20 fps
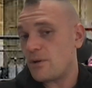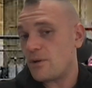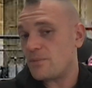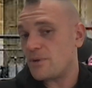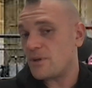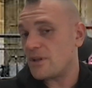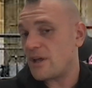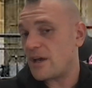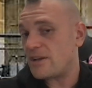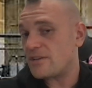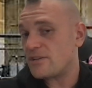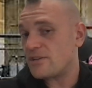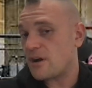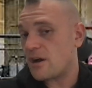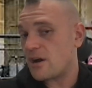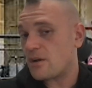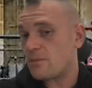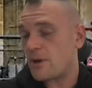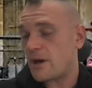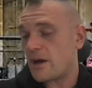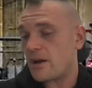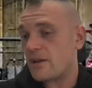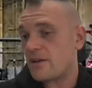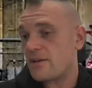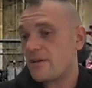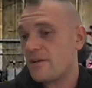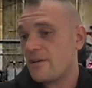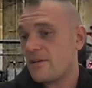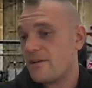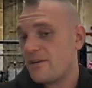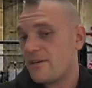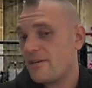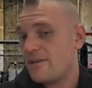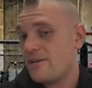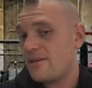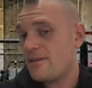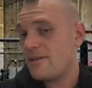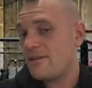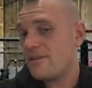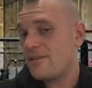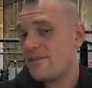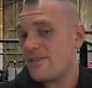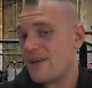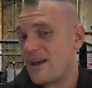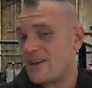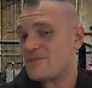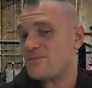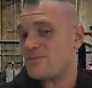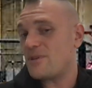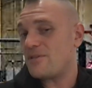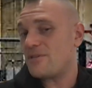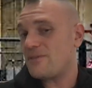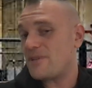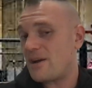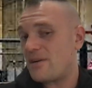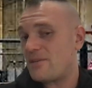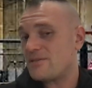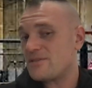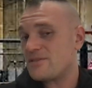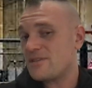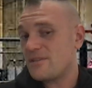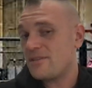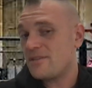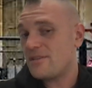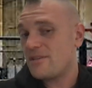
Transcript: I'd be glad to talk about it. Thanks, Mother Flowers